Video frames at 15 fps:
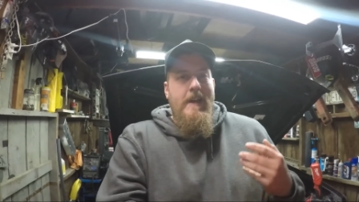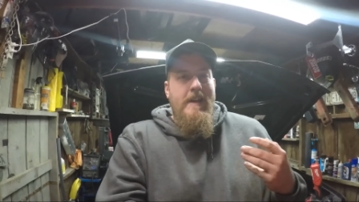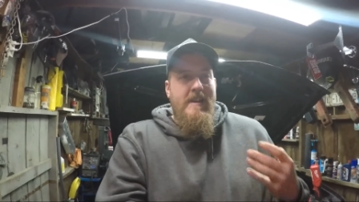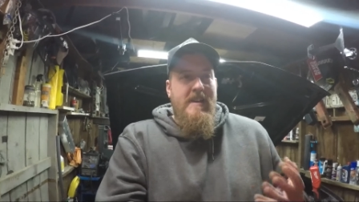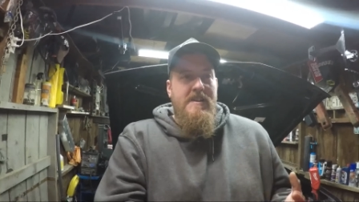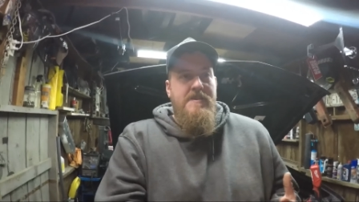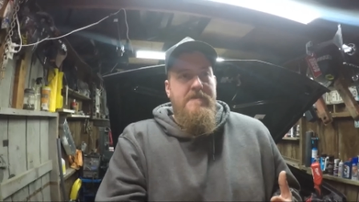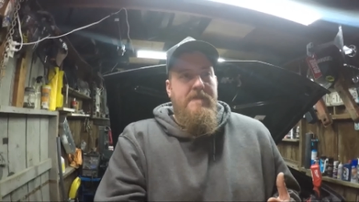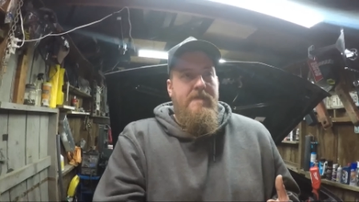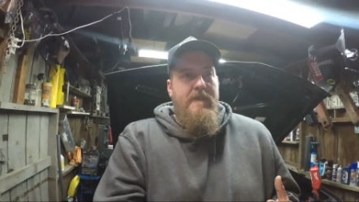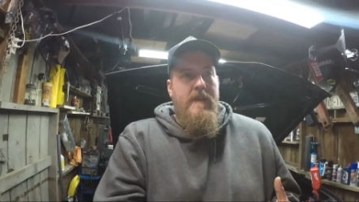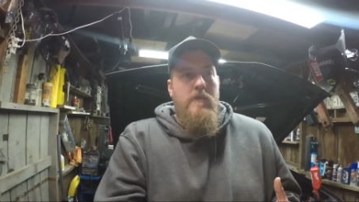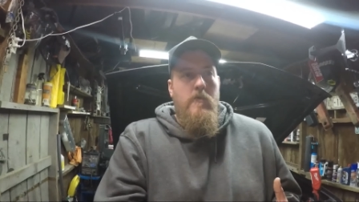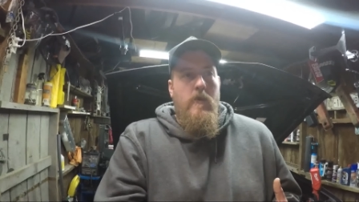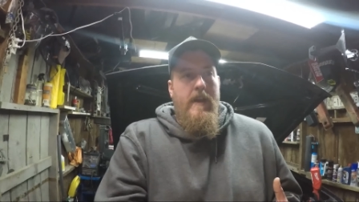get your
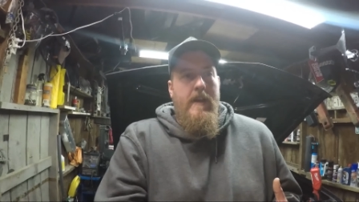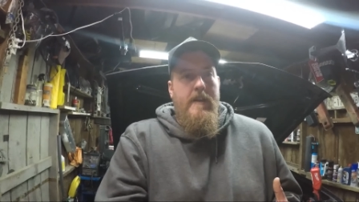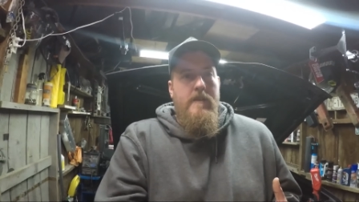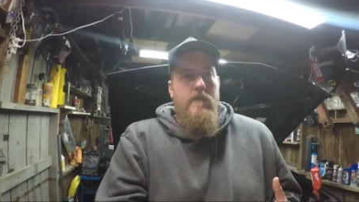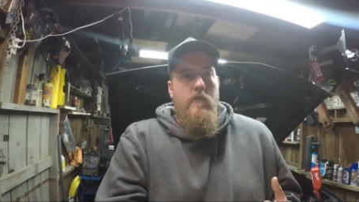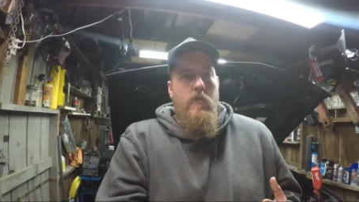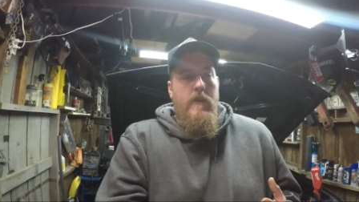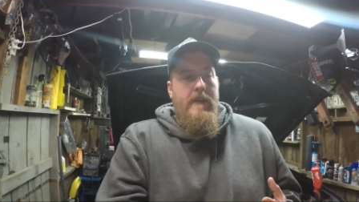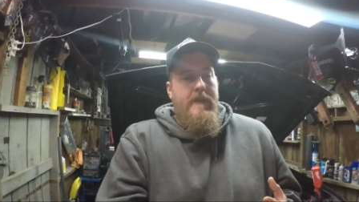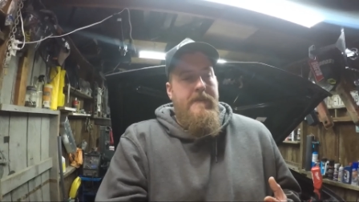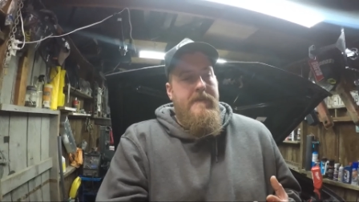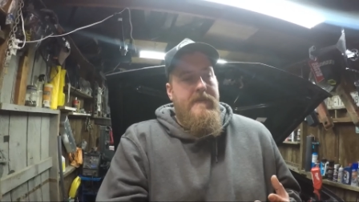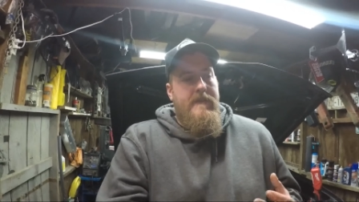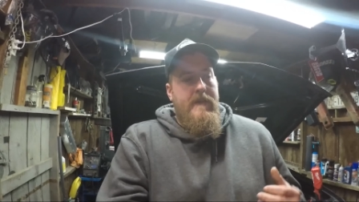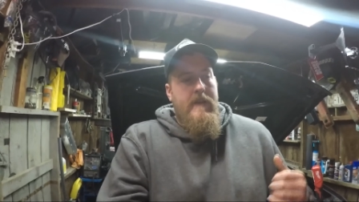feet wet
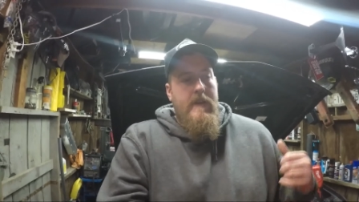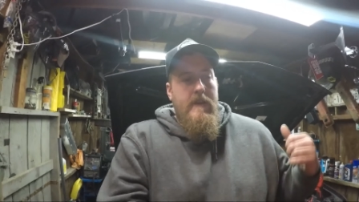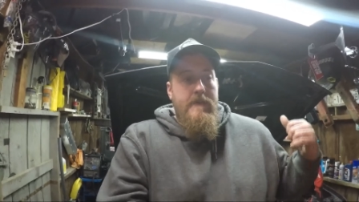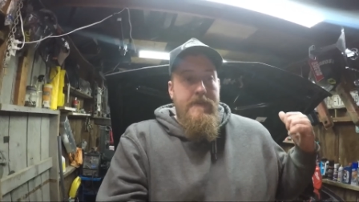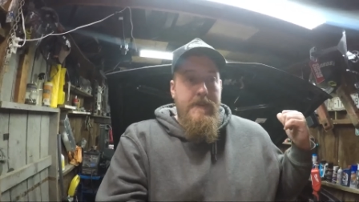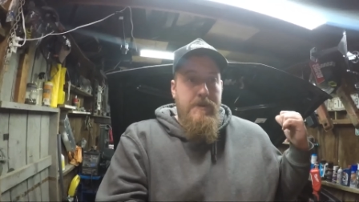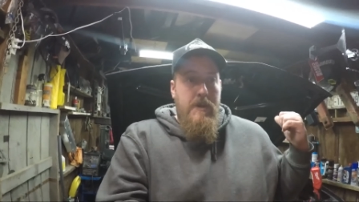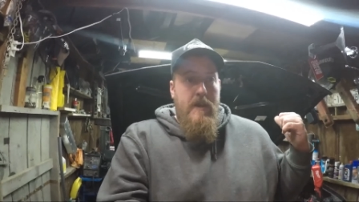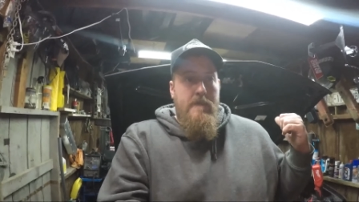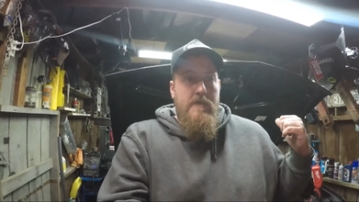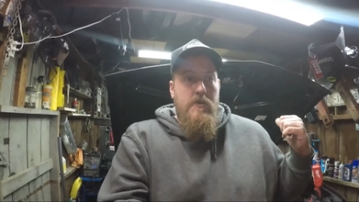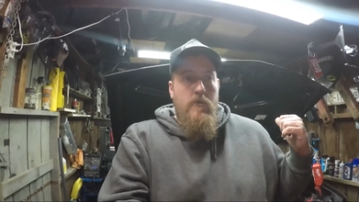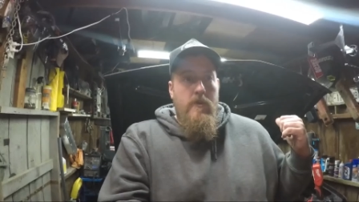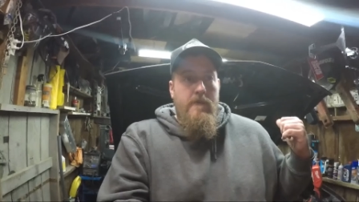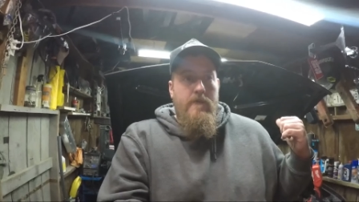with the
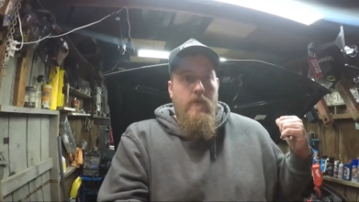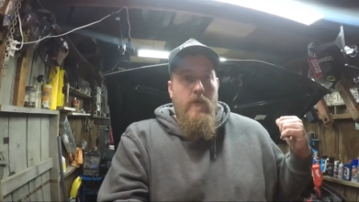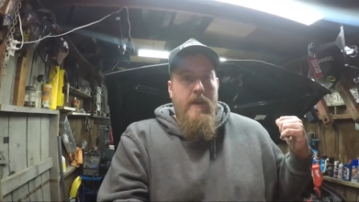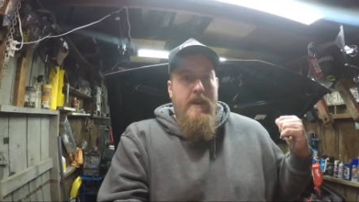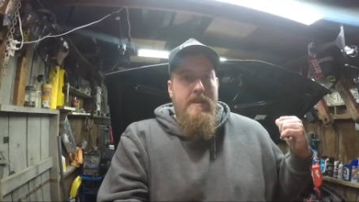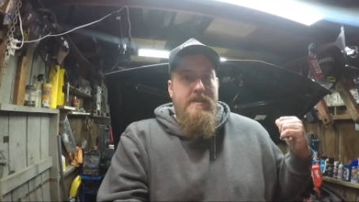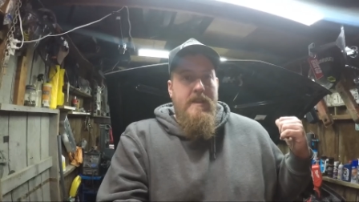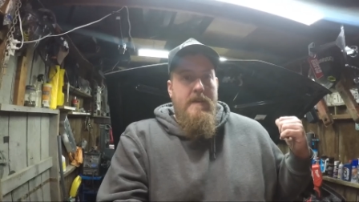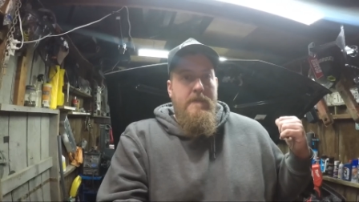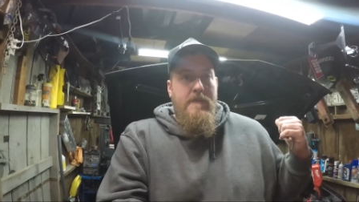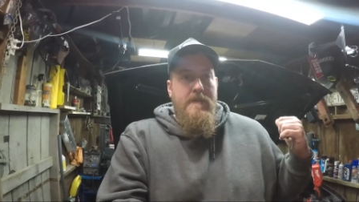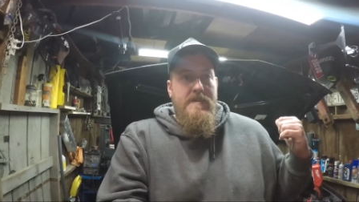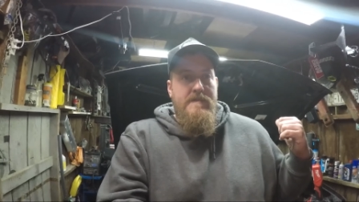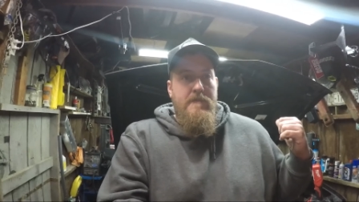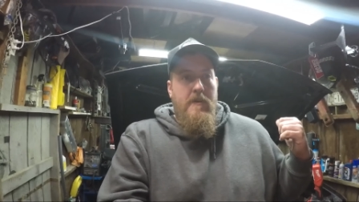GM24X setup
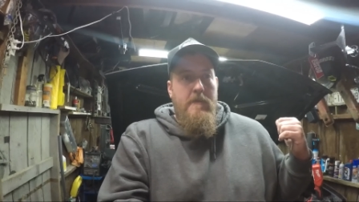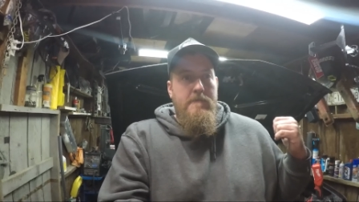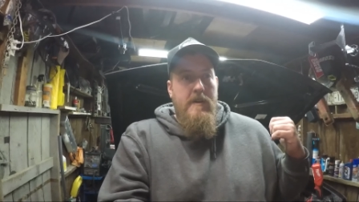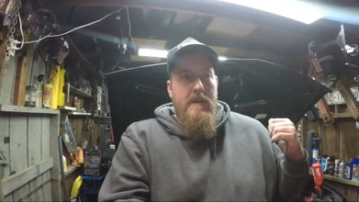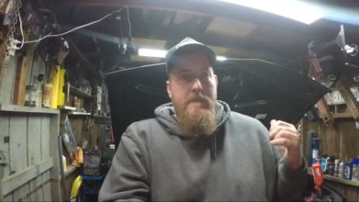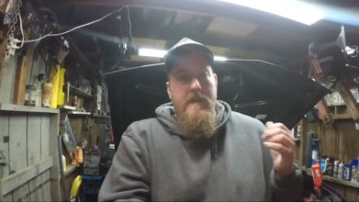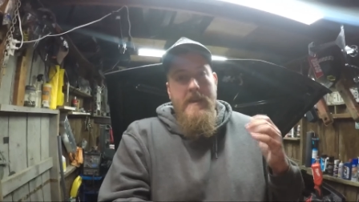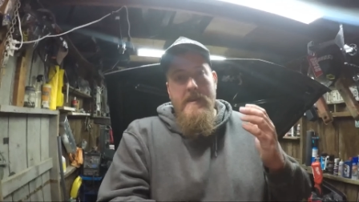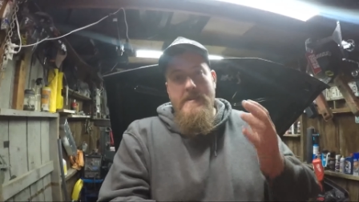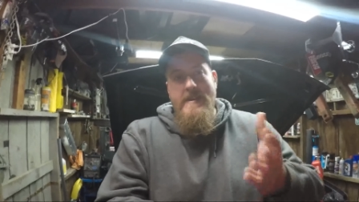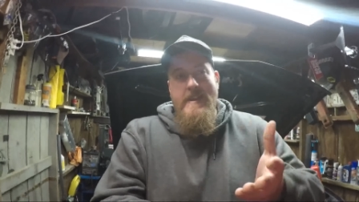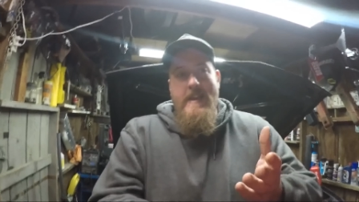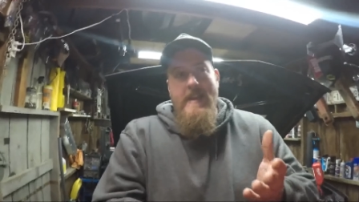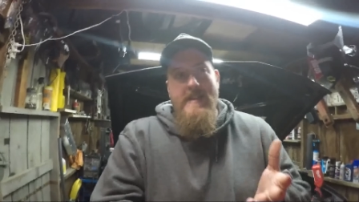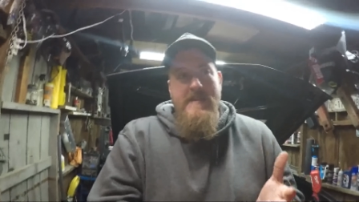on a small block because
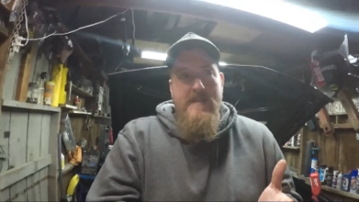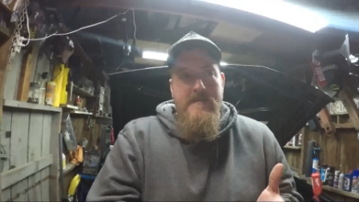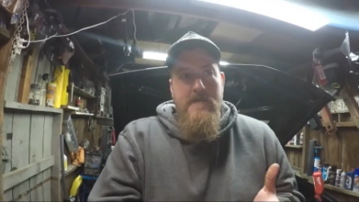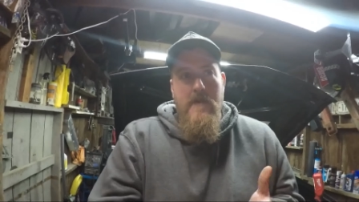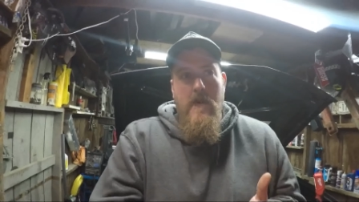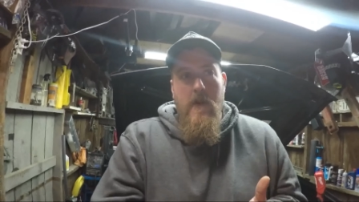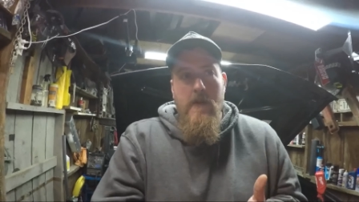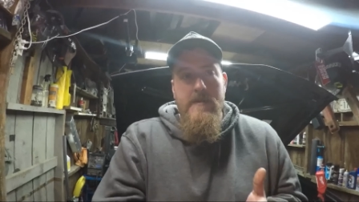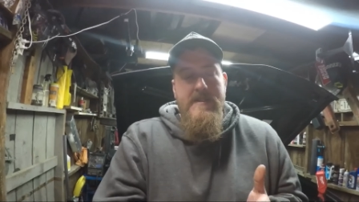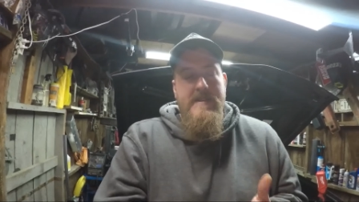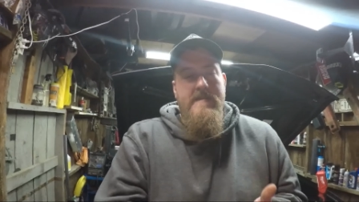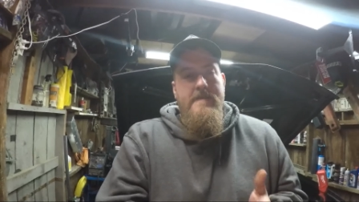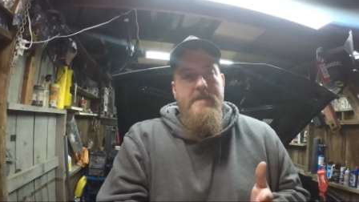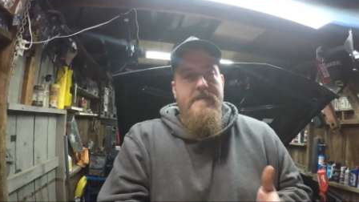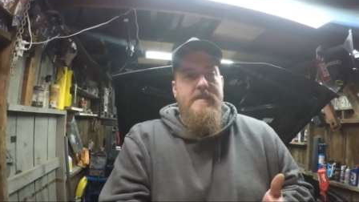I guess there are
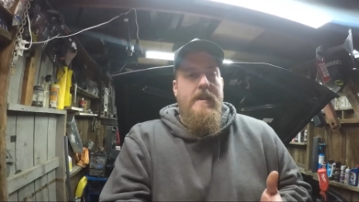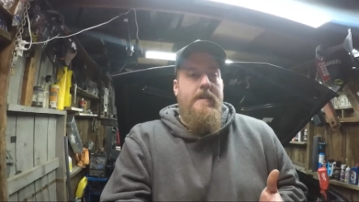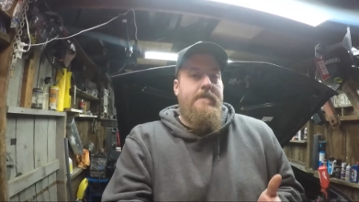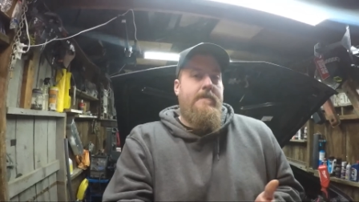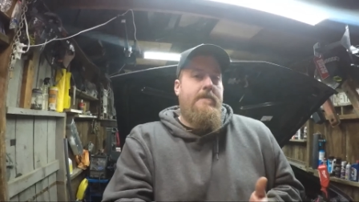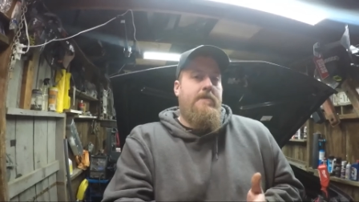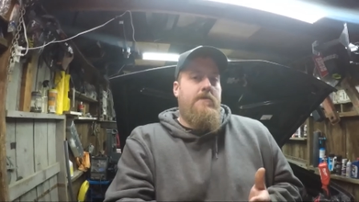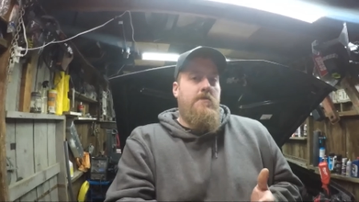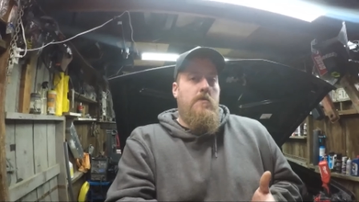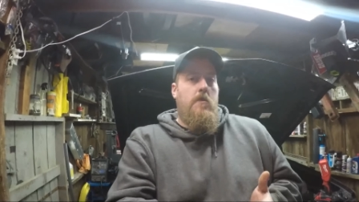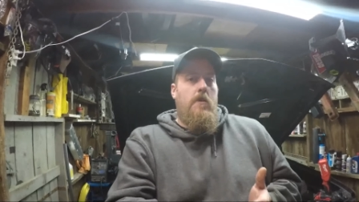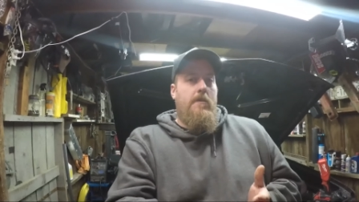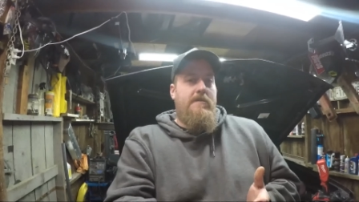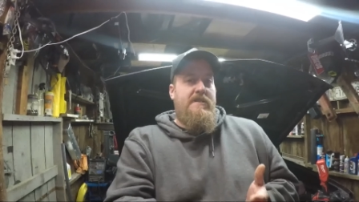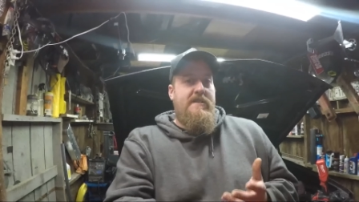some of us out there who
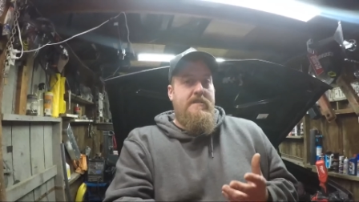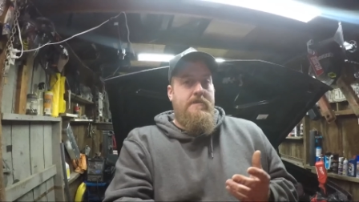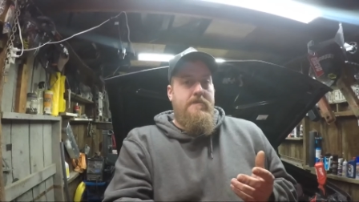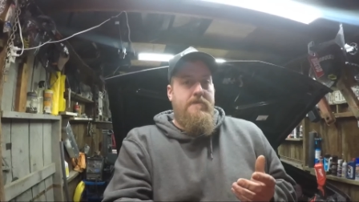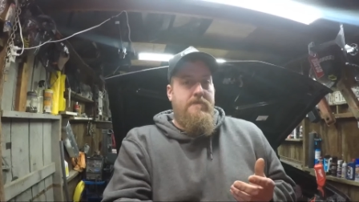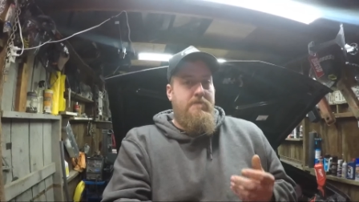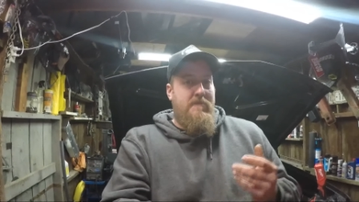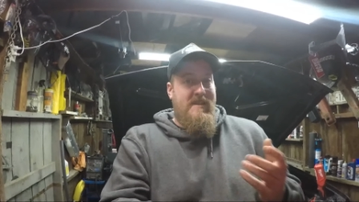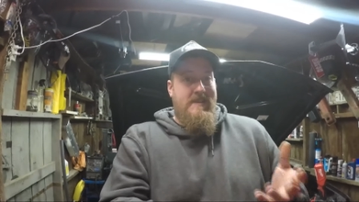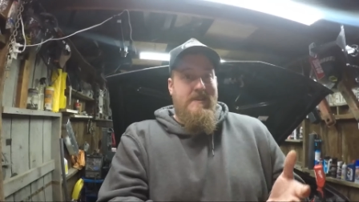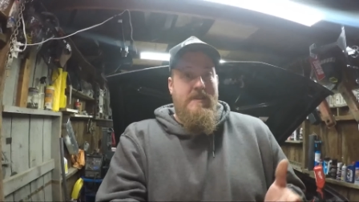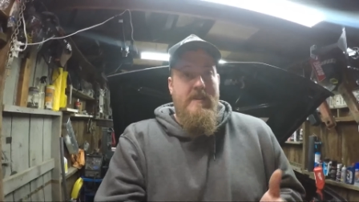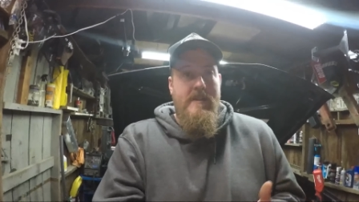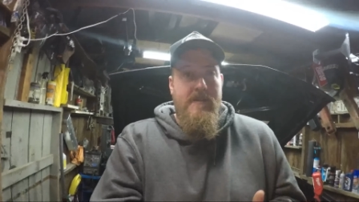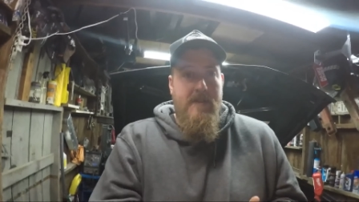are still
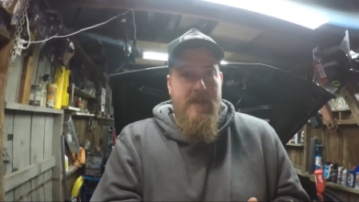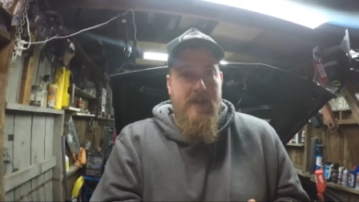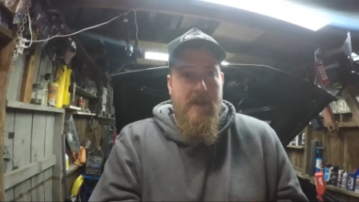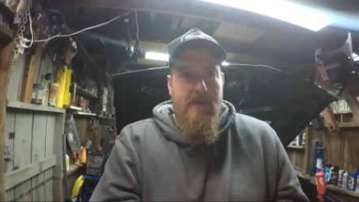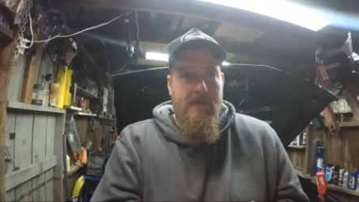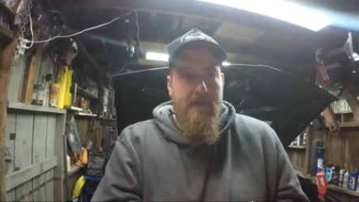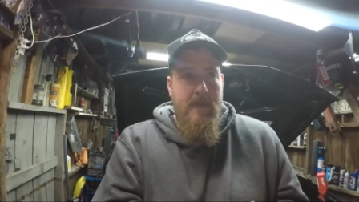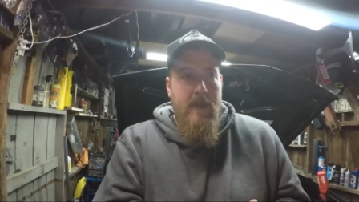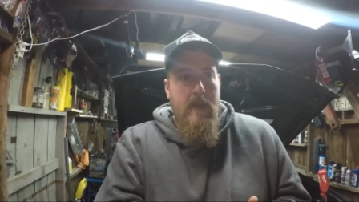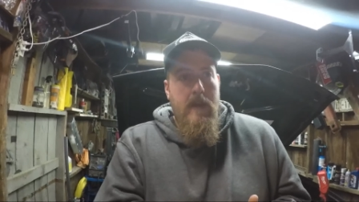mentally ill enough